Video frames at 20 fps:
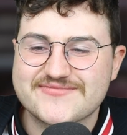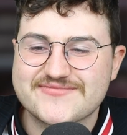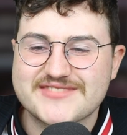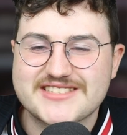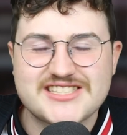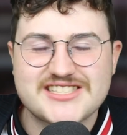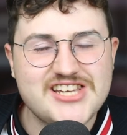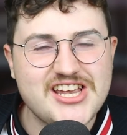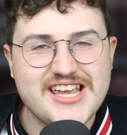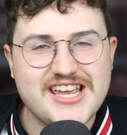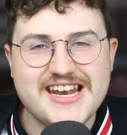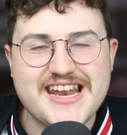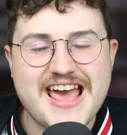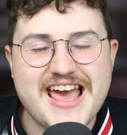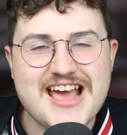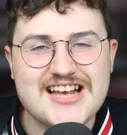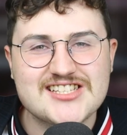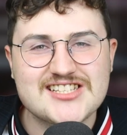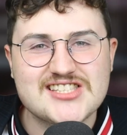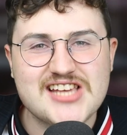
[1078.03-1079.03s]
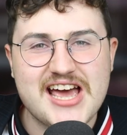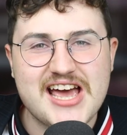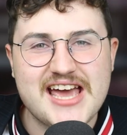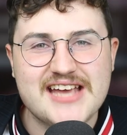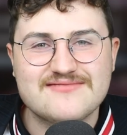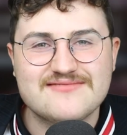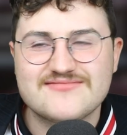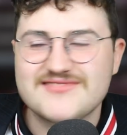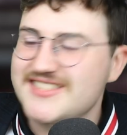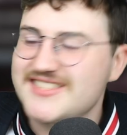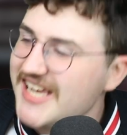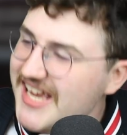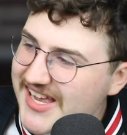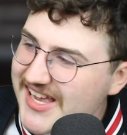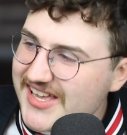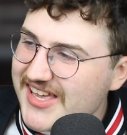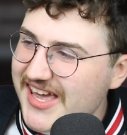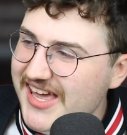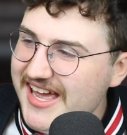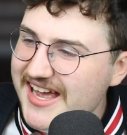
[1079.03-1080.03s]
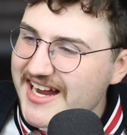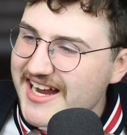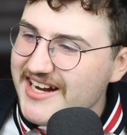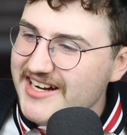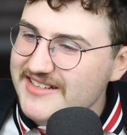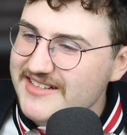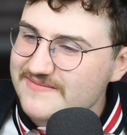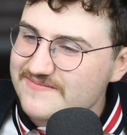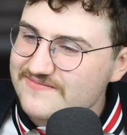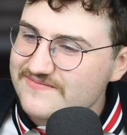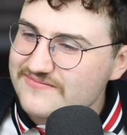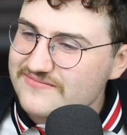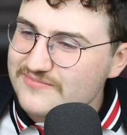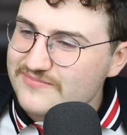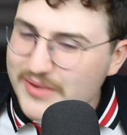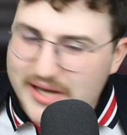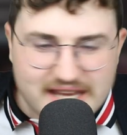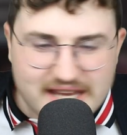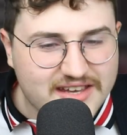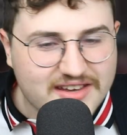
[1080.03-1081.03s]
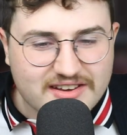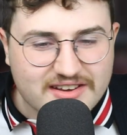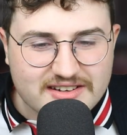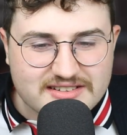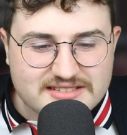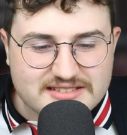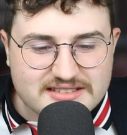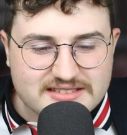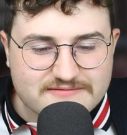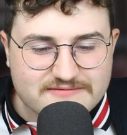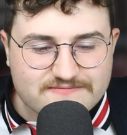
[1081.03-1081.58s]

See you next time. Take care. Be good.